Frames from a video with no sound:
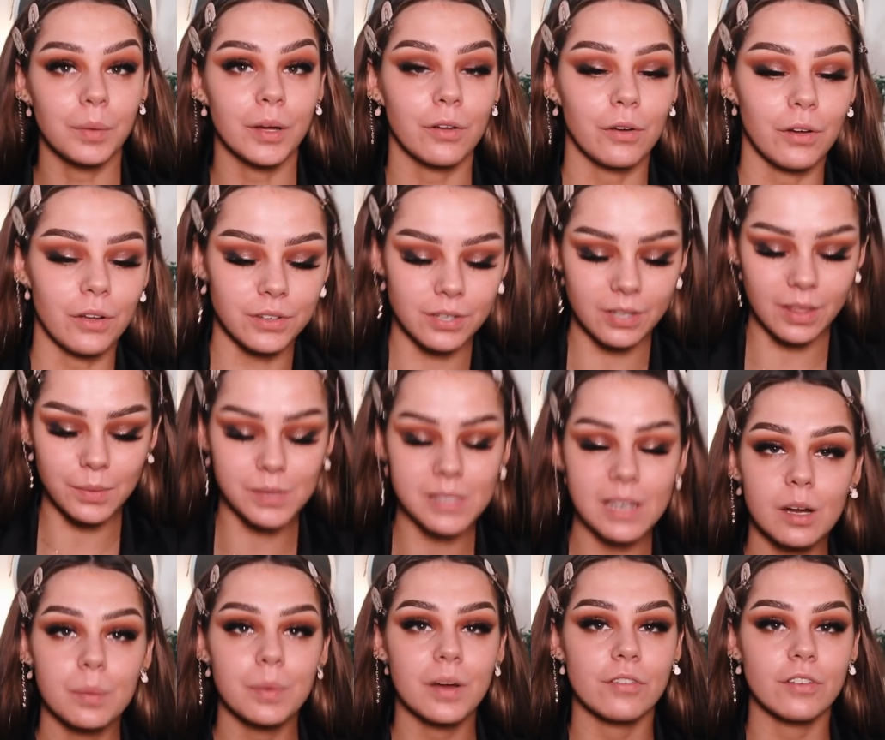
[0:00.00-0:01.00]
my God, there was a
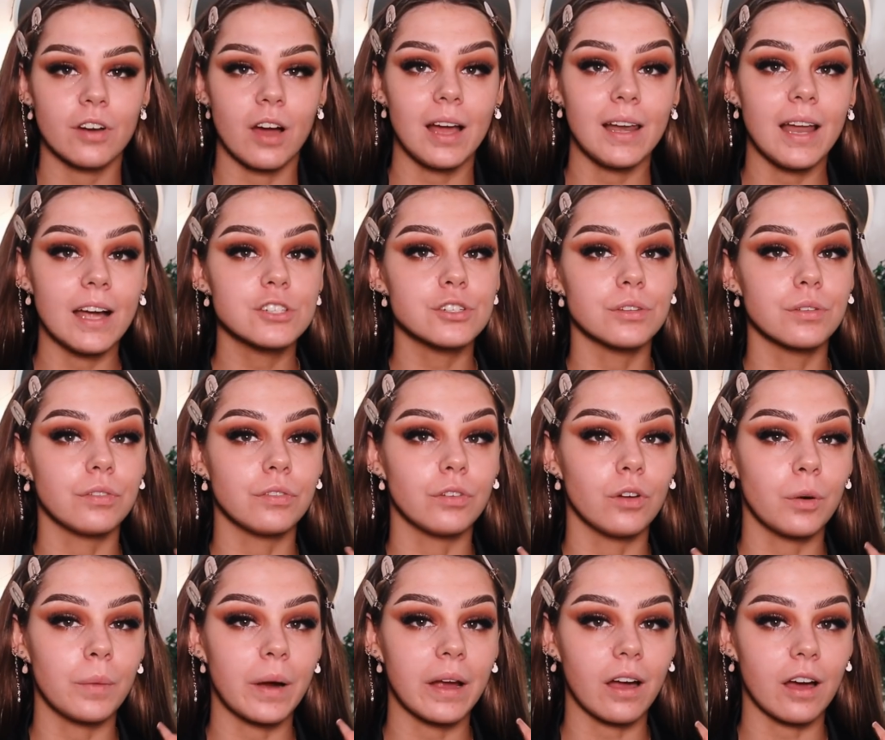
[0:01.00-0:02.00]
little bit of an eyelash on the
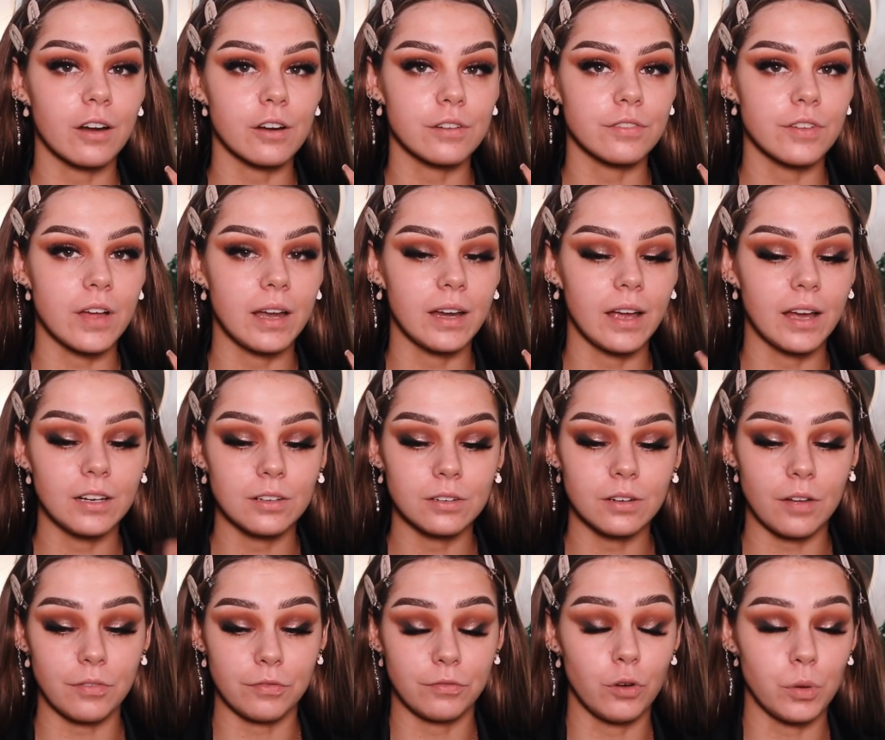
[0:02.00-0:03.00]
floor where I cut it off earlier and
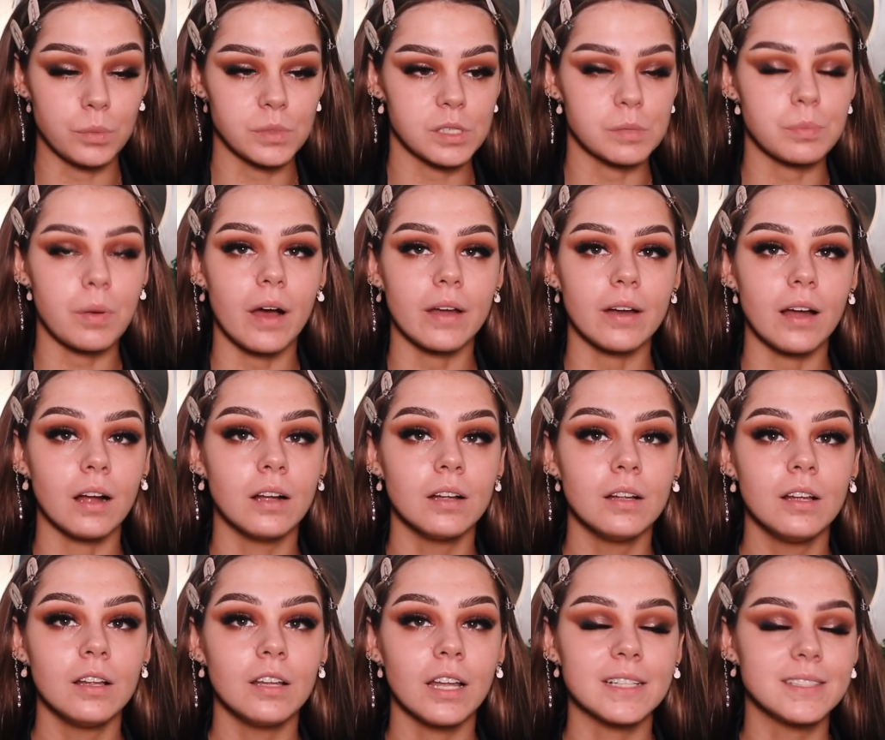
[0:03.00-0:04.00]
I thought it was a spider.
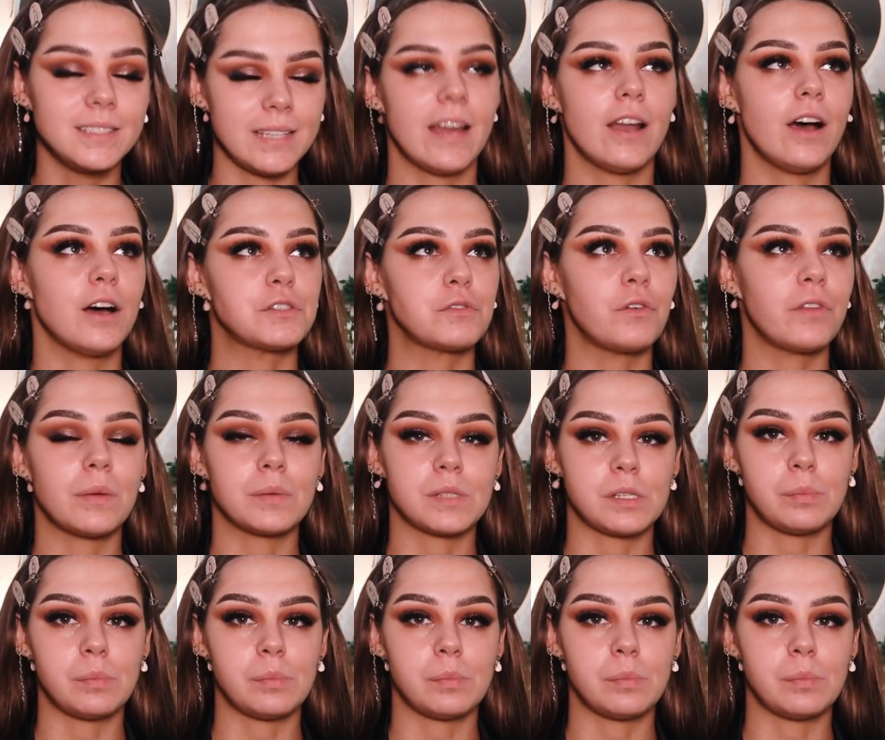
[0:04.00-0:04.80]
Like dead ass thought that was a